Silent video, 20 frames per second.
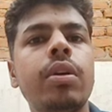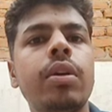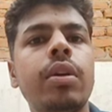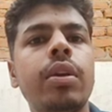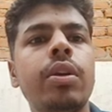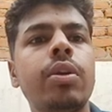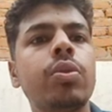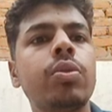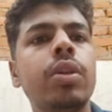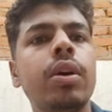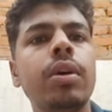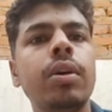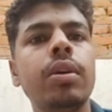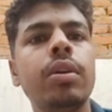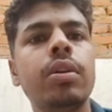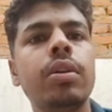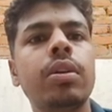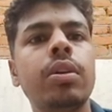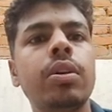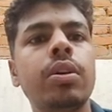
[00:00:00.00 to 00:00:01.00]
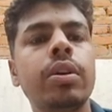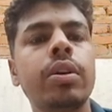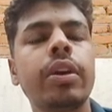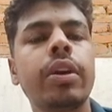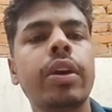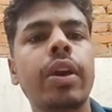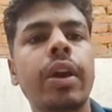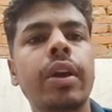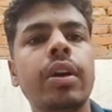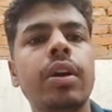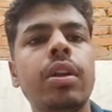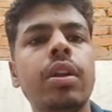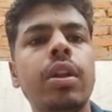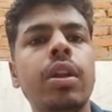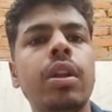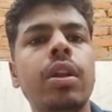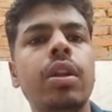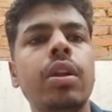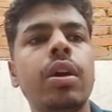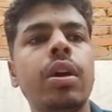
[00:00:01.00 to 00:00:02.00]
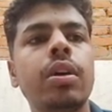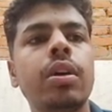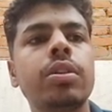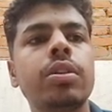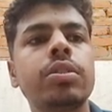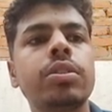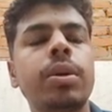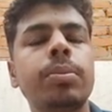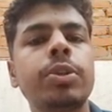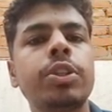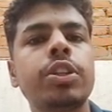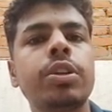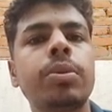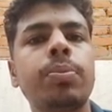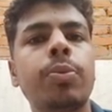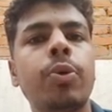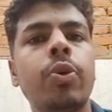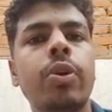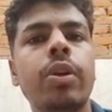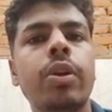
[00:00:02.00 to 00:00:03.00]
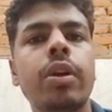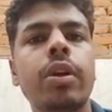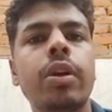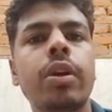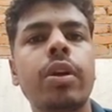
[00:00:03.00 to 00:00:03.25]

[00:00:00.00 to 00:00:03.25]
into the Kaggle submission portal.